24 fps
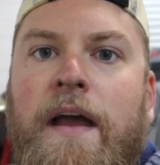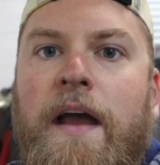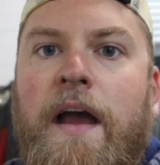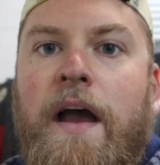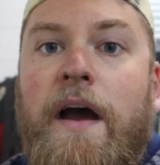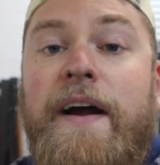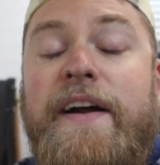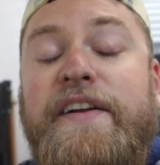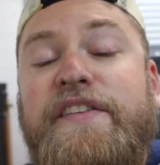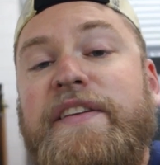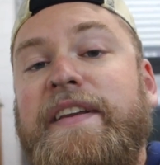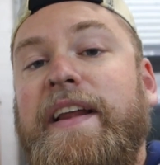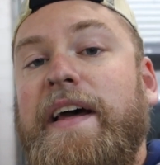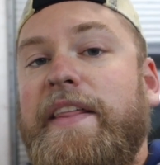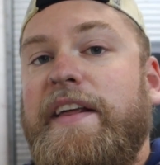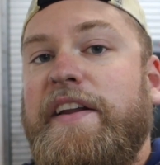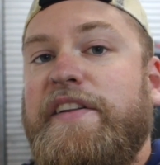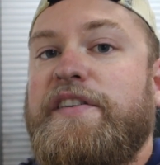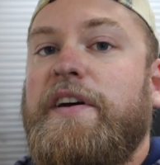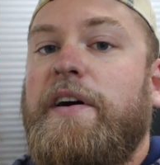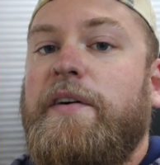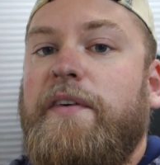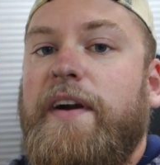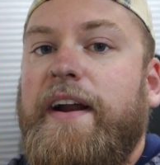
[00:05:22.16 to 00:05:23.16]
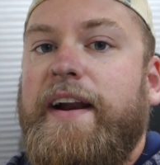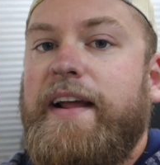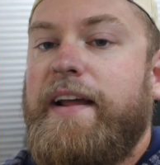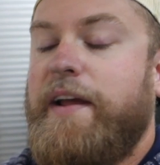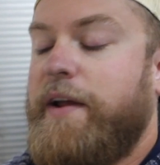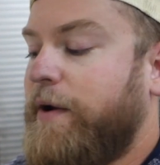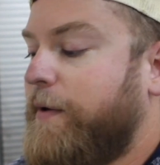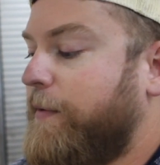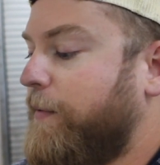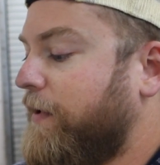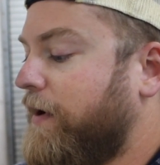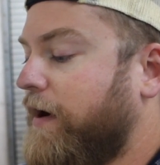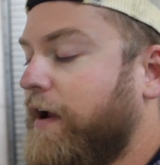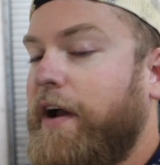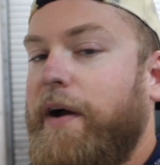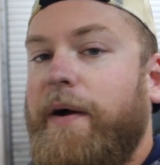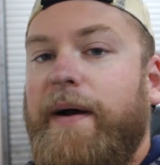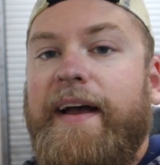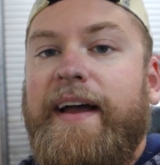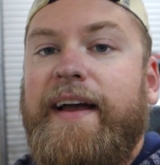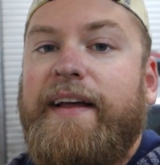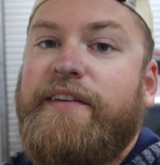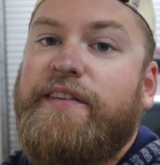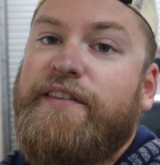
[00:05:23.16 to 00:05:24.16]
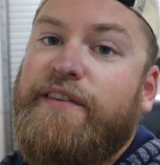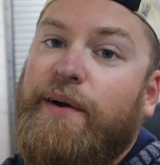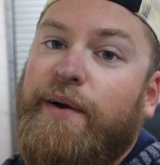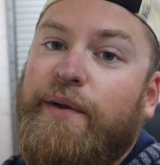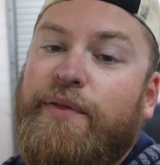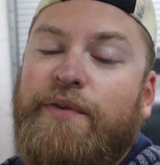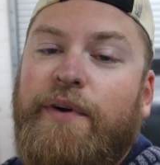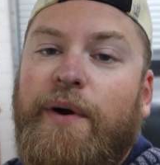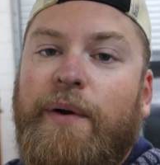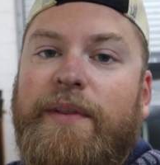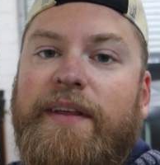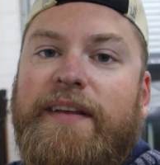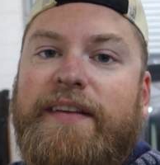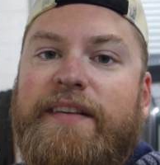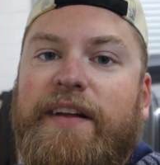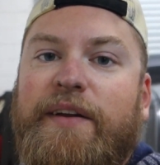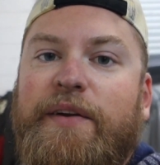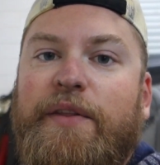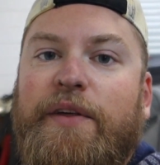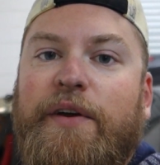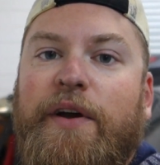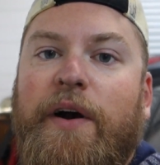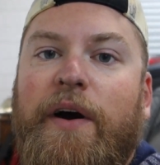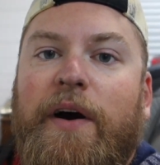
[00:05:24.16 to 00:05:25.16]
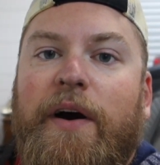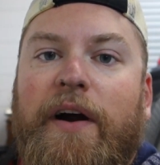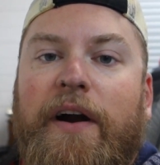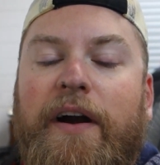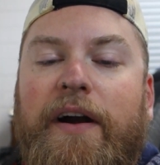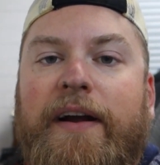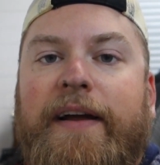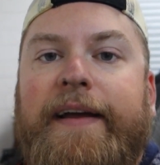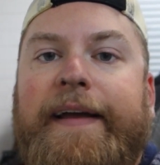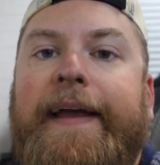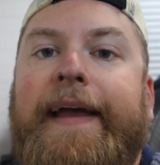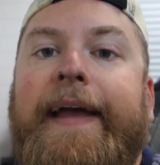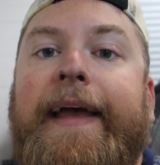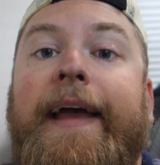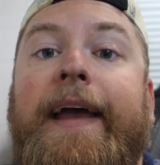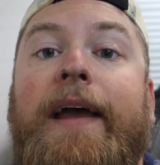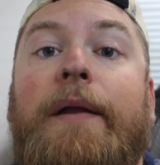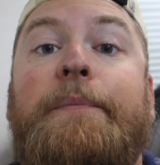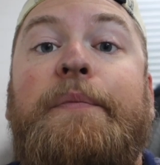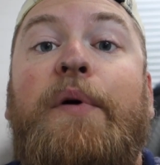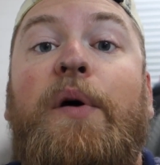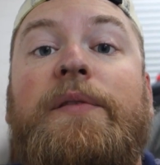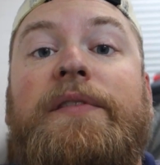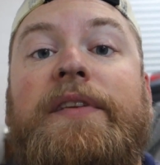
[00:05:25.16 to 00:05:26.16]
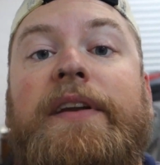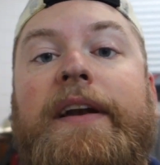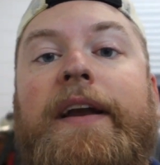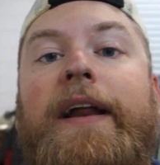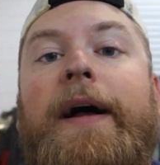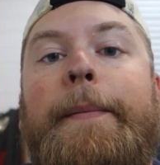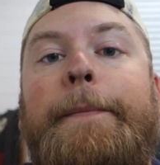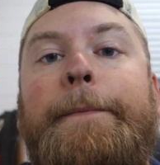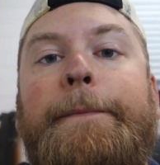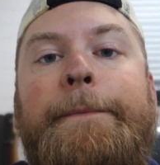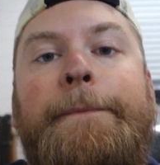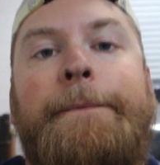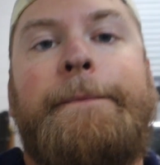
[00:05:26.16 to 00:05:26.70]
Alright, so now that it's all ready, we're gonna go ahead, start throwing this under the car and bolting it up.